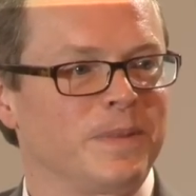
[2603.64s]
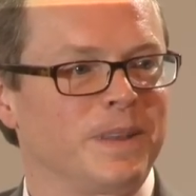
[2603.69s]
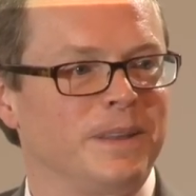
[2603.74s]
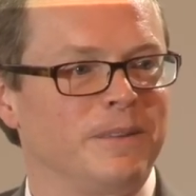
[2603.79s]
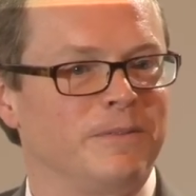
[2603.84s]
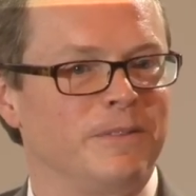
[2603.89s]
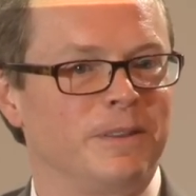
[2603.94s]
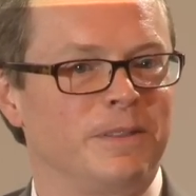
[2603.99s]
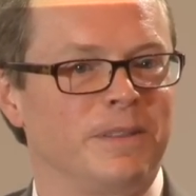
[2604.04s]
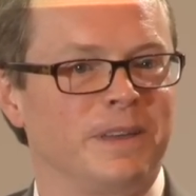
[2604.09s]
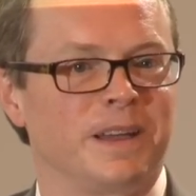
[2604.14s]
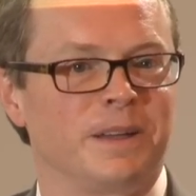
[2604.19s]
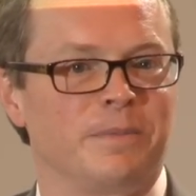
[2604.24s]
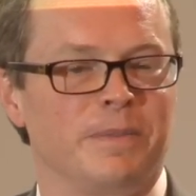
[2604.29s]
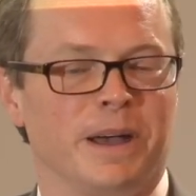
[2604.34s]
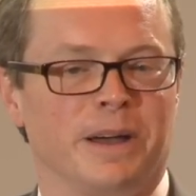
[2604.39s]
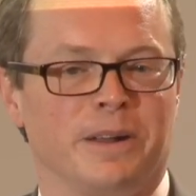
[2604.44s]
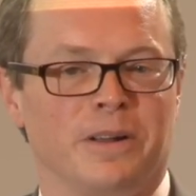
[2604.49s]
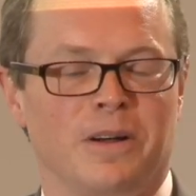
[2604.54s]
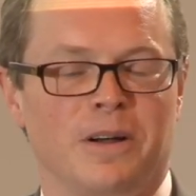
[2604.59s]
If you think
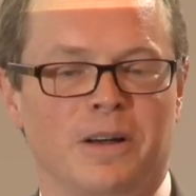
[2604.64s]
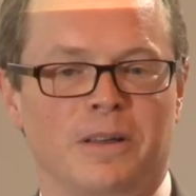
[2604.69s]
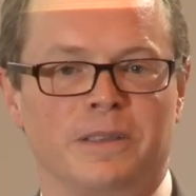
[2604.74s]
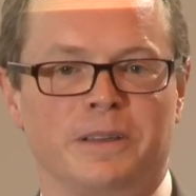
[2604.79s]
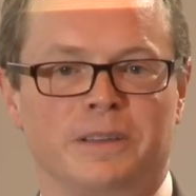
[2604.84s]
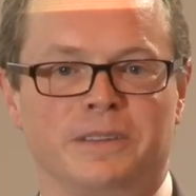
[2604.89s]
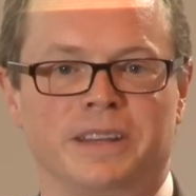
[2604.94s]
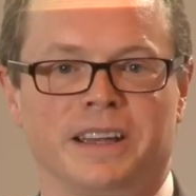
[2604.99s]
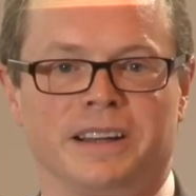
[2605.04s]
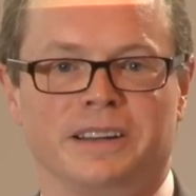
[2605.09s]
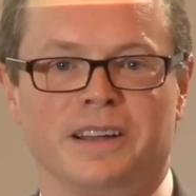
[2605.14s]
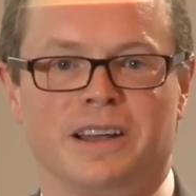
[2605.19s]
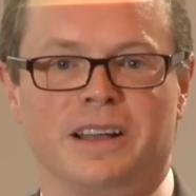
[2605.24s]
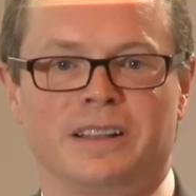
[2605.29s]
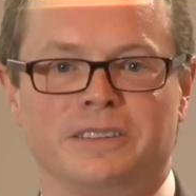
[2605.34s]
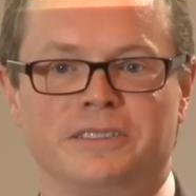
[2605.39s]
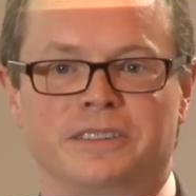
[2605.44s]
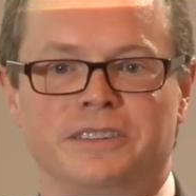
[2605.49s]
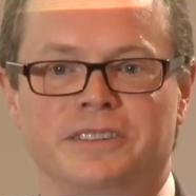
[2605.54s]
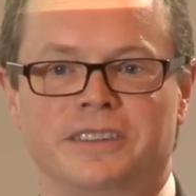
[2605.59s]
about all the
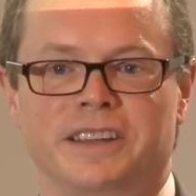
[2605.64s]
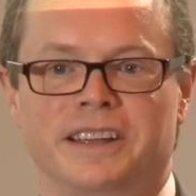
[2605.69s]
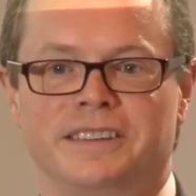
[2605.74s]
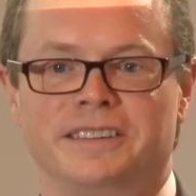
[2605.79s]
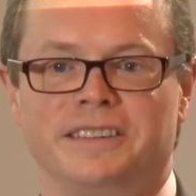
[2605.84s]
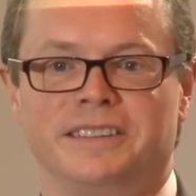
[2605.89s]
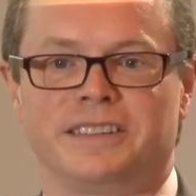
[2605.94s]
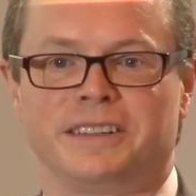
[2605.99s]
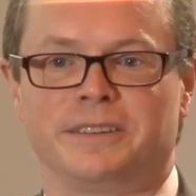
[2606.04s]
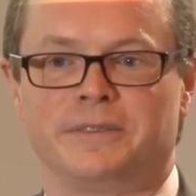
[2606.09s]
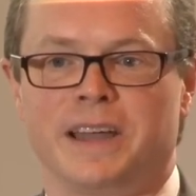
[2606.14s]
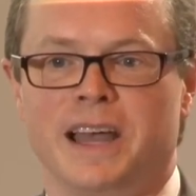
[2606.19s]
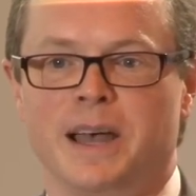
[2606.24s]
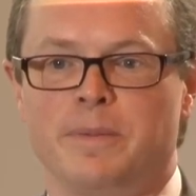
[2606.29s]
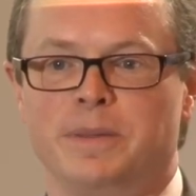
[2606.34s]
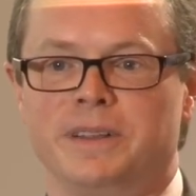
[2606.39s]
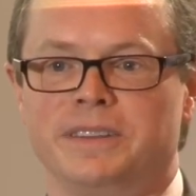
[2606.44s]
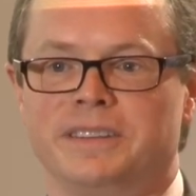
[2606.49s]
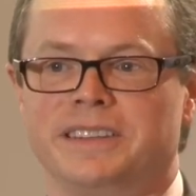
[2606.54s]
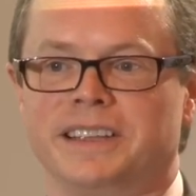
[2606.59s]
technology changes that have
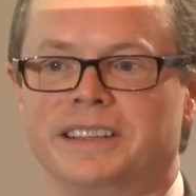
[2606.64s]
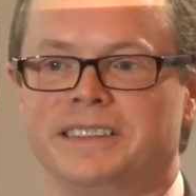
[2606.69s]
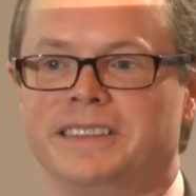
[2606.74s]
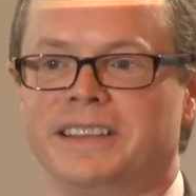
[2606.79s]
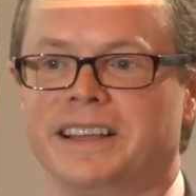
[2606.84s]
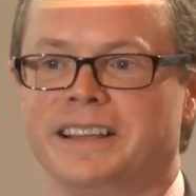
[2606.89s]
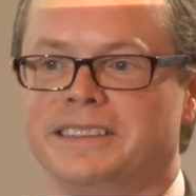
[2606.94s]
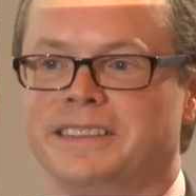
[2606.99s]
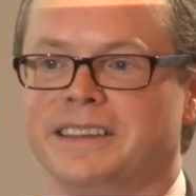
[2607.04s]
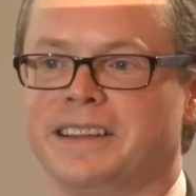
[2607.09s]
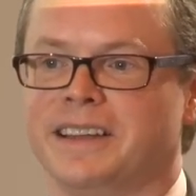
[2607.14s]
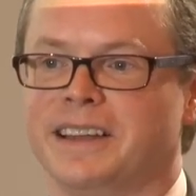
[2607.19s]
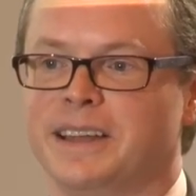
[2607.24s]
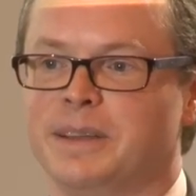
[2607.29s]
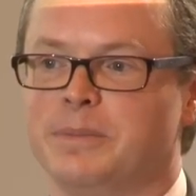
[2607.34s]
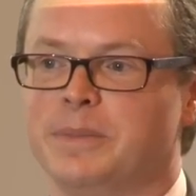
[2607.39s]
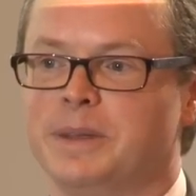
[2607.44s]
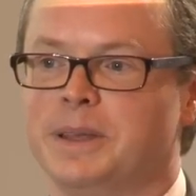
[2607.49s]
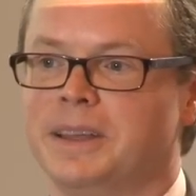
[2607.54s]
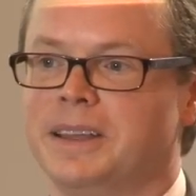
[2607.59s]
happened since that
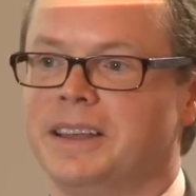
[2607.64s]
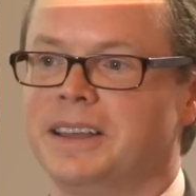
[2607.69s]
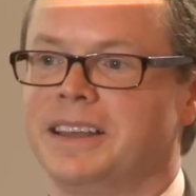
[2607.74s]
time,